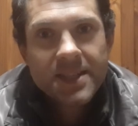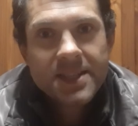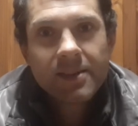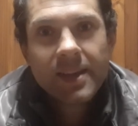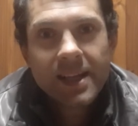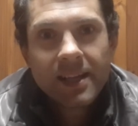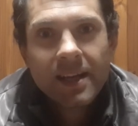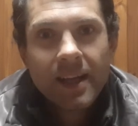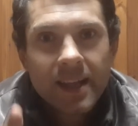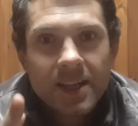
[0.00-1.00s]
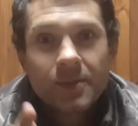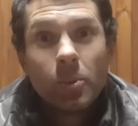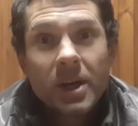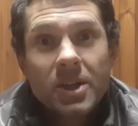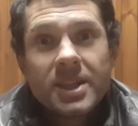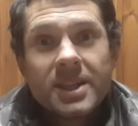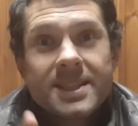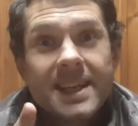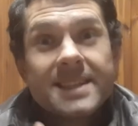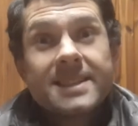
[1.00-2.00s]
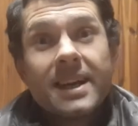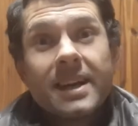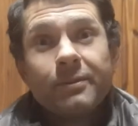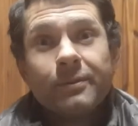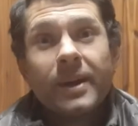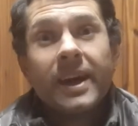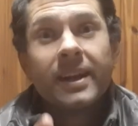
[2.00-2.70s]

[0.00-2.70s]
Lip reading: Until then, thanks for watching. Stay safe